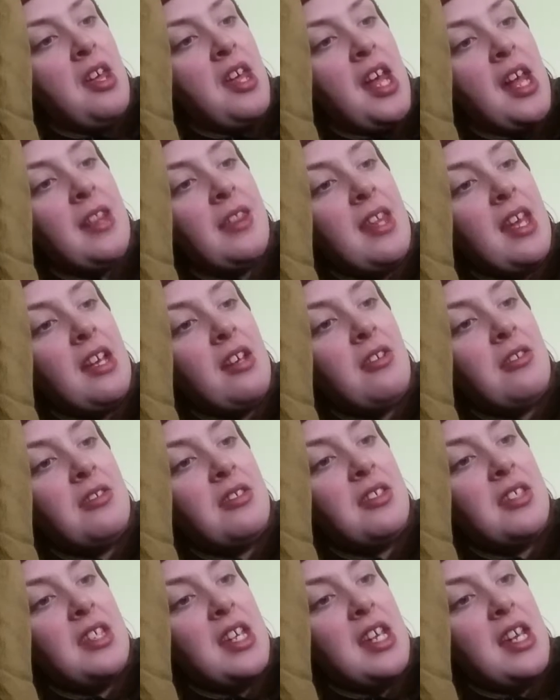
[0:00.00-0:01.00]
and let her
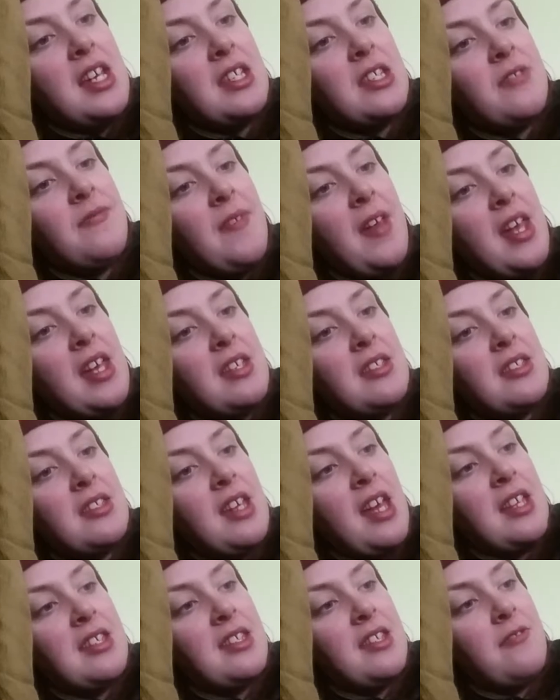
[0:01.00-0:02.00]
see his face
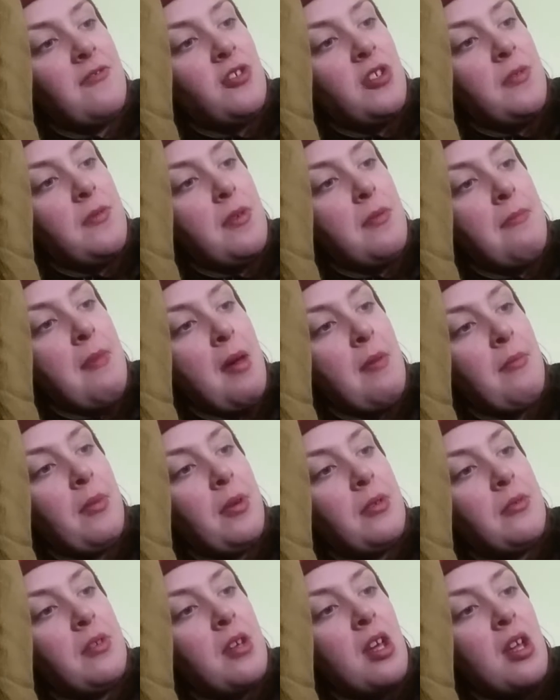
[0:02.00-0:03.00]
as if she
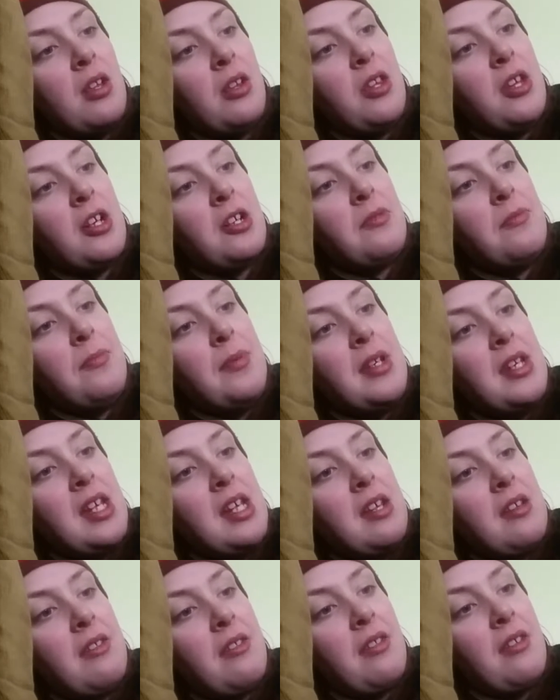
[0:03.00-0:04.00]
remembered lurked
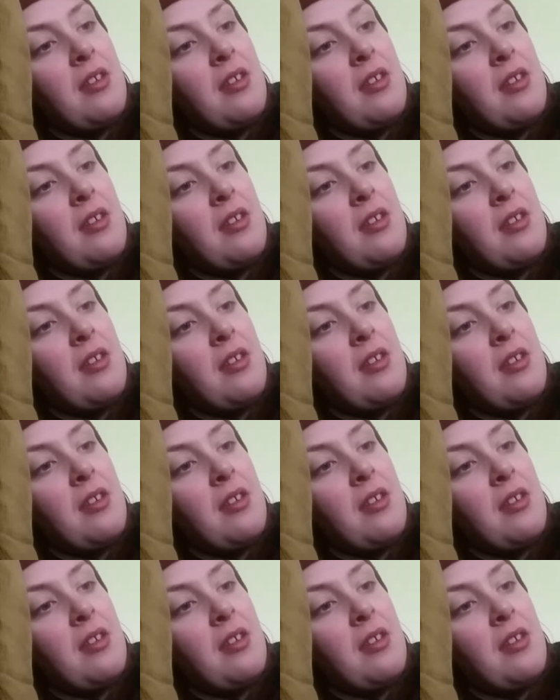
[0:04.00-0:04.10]
beneath,